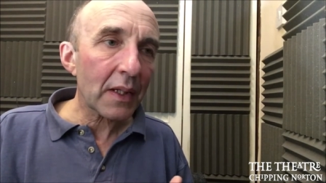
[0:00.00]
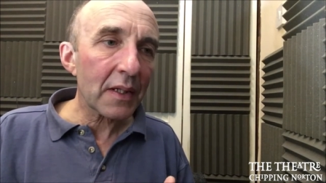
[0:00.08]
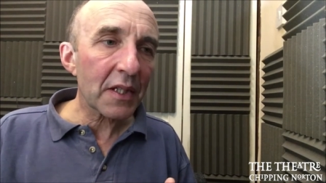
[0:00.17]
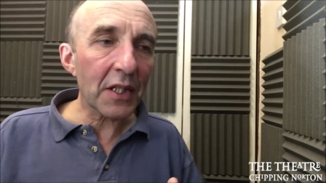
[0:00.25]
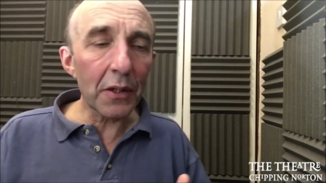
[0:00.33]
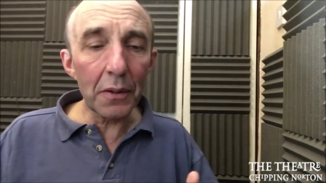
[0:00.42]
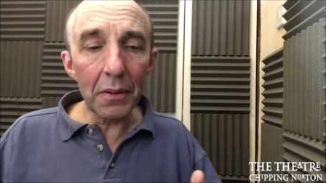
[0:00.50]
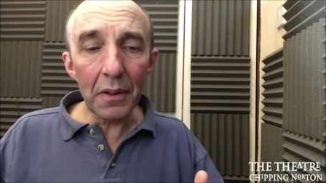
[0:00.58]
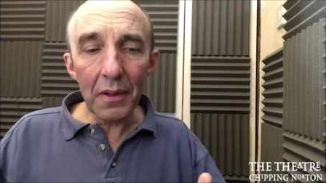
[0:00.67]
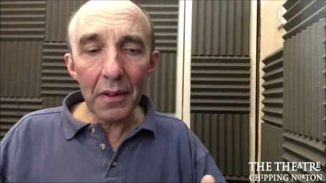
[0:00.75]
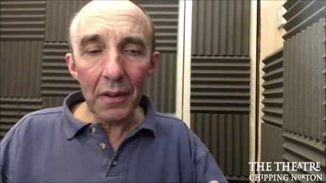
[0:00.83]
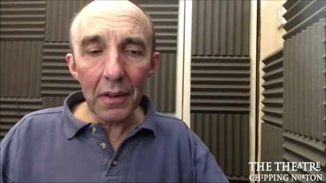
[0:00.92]
So
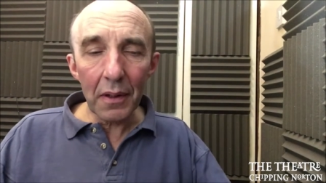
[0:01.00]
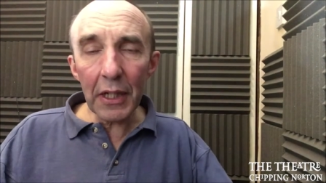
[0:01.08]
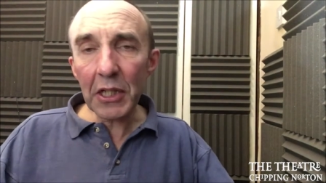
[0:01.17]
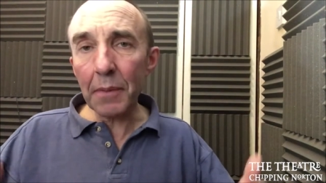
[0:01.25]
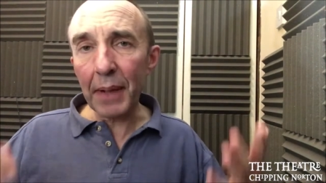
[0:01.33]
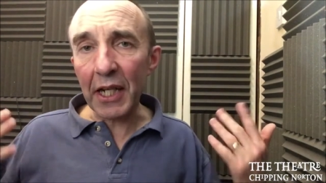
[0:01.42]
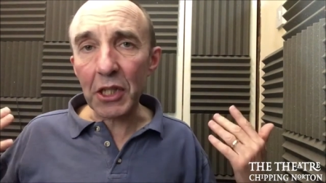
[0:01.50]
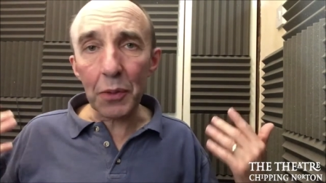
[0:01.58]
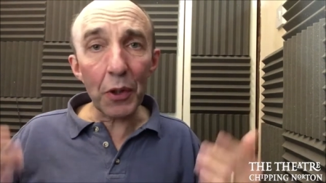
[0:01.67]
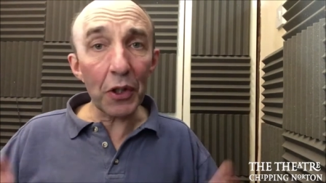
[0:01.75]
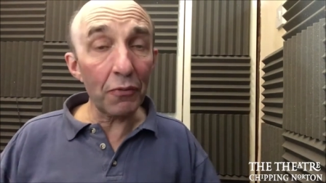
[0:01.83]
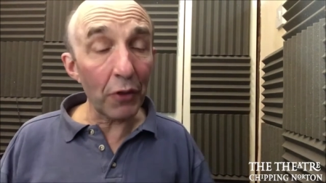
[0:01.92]
listen back to
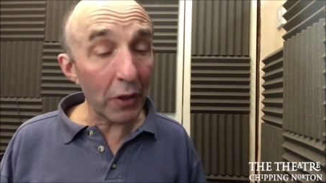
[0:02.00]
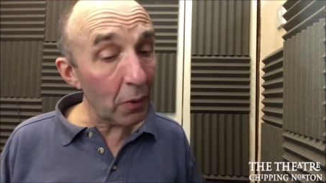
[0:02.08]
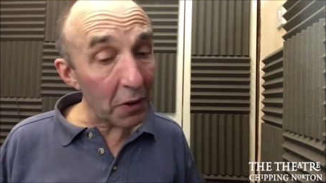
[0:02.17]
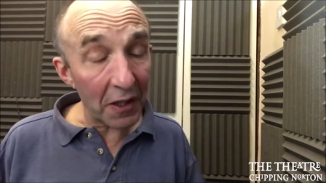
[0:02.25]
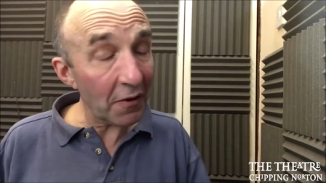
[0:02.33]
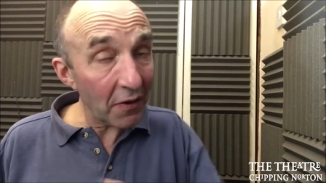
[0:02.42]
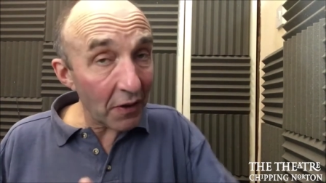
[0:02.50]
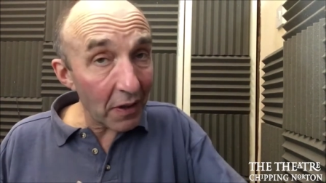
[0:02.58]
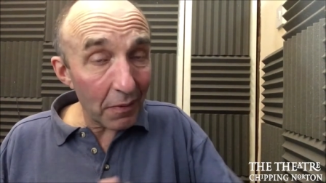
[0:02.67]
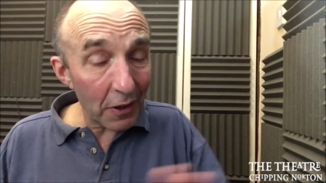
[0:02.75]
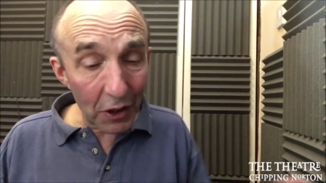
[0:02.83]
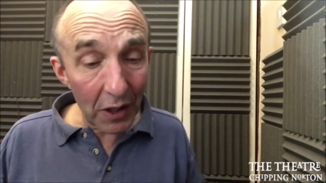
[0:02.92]
what you've recorded, and
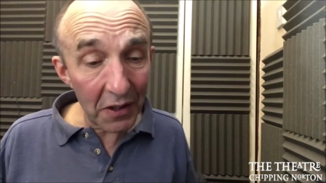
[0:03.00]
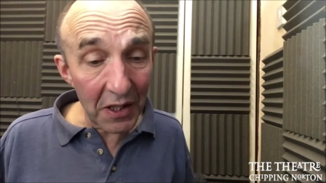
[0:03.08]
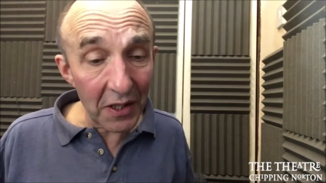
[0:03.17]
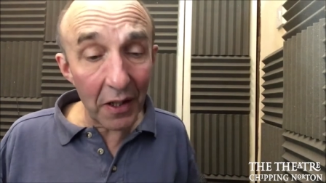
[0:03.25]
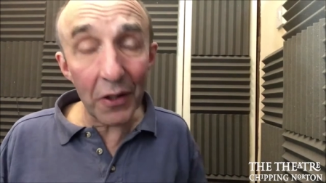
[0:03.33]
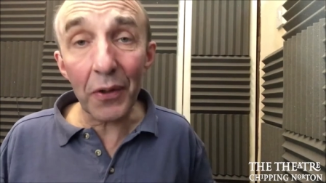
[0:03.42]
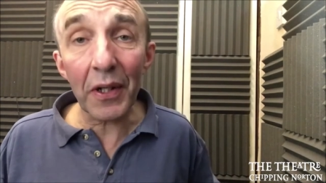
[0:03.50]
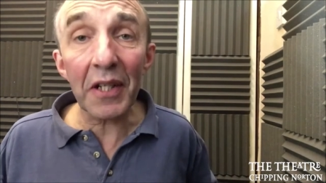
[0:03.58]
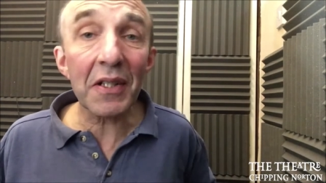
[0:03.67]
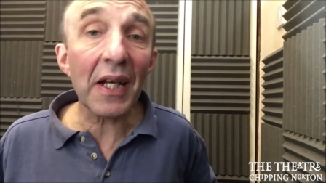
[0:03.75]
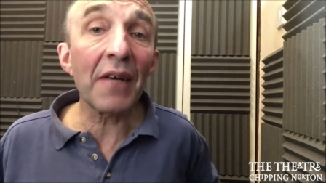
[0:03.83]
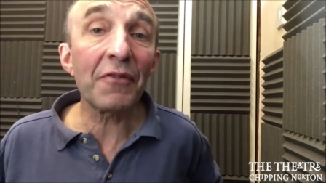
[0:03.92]
the chances are you're going
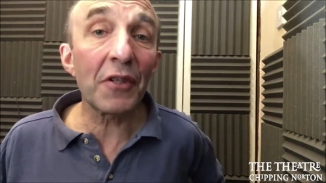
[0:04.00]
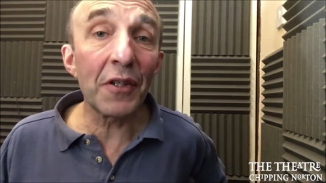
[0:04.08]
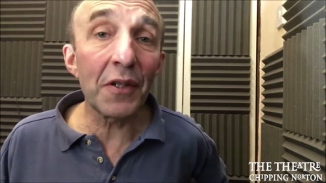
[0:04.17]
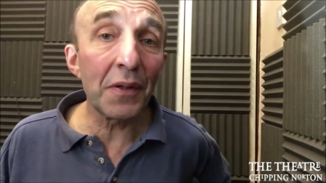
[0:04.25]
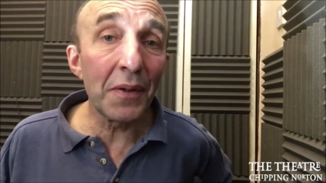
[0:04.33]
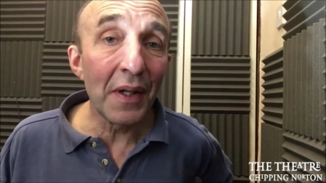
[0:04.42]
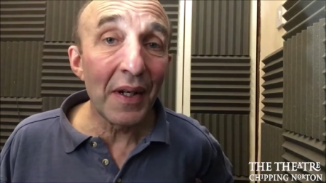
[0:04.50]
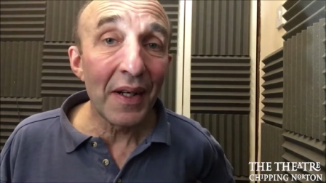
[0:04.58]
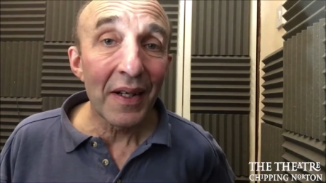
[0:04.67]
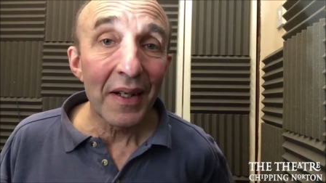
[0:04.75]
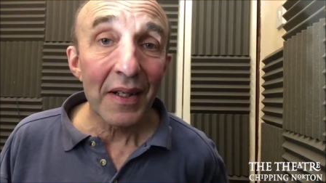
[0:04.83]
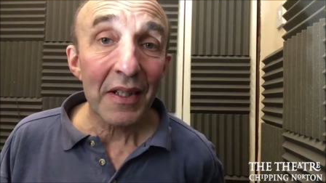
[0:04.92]
to have to do
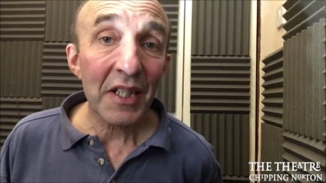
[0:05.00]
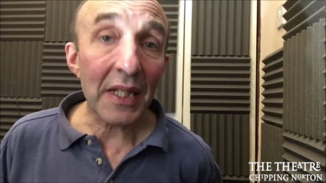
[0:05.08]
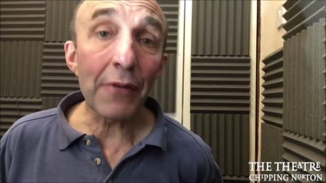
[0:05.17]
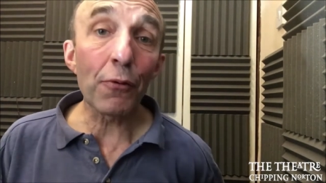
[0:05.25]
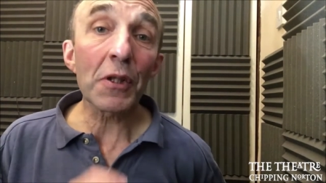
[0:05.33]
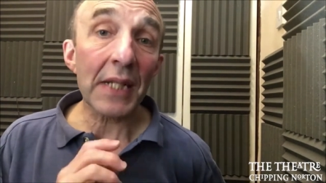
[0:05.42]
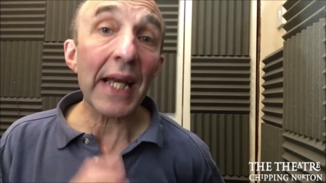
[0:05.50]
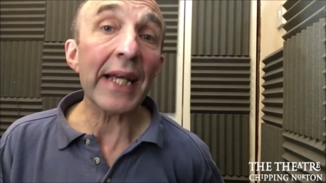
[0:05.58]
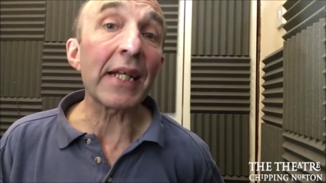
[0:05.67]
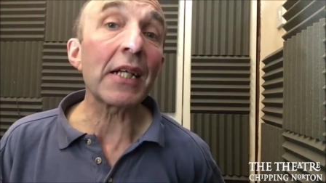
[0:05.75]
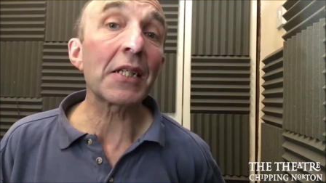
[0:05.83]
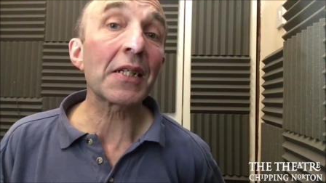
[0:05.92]
several
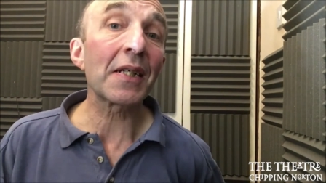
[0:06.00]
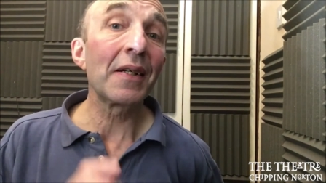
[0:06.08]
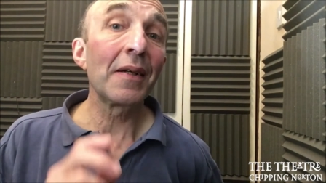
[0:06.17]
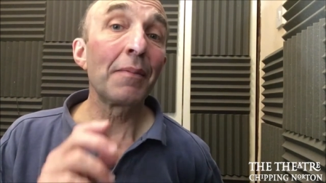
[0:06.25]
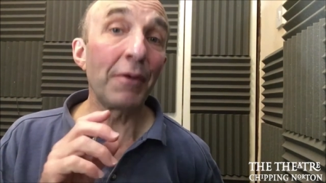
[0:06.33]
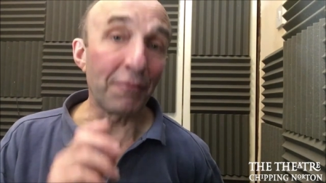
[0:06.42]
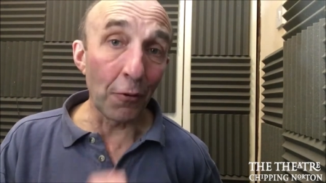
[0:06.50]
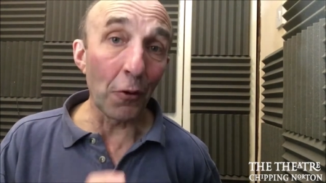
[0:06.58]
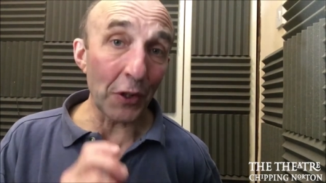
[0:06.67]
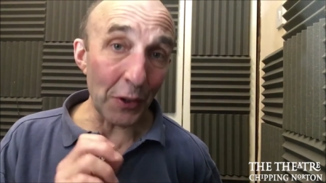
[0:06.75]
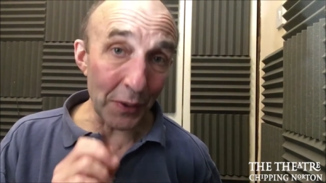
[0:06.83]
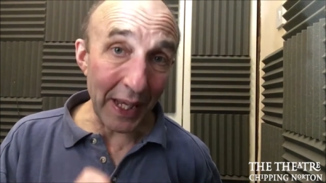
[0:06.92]
takes before
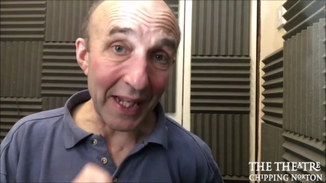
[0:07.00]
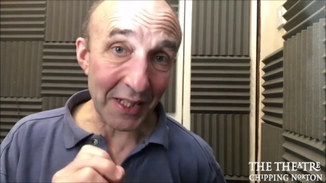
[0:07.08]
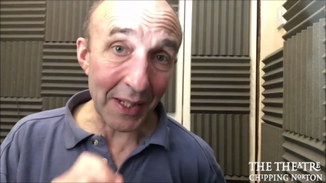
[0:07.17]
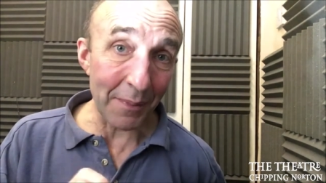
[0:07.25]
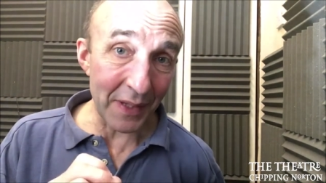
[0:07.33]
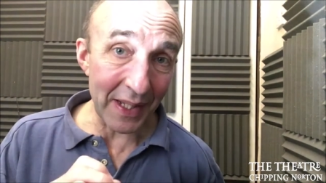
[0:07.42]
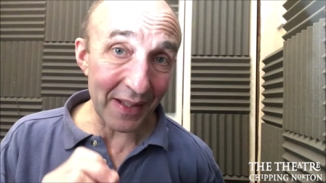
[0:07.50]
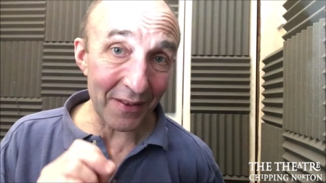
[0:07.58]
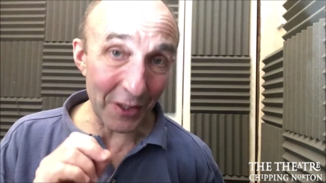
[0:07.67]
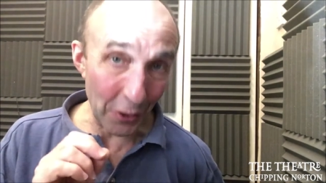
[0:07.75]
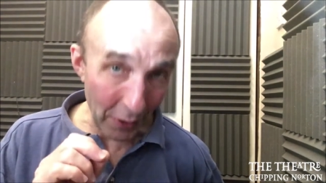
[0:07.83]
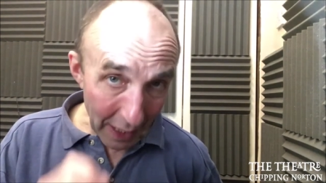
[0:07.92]
you get something
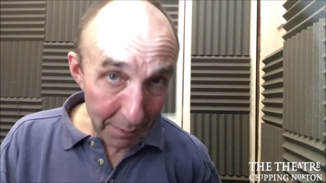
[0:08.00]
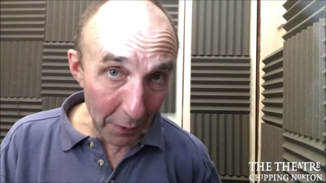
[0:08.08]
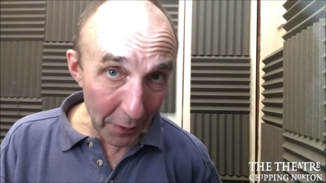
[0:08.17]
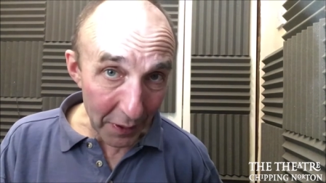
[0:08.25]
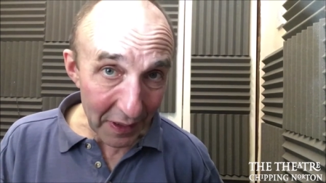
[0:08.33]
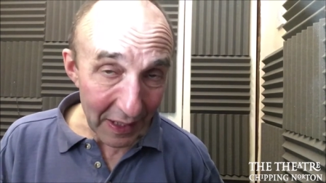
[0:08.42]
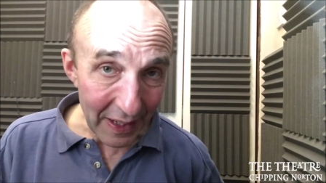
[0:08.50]
that you're happy with.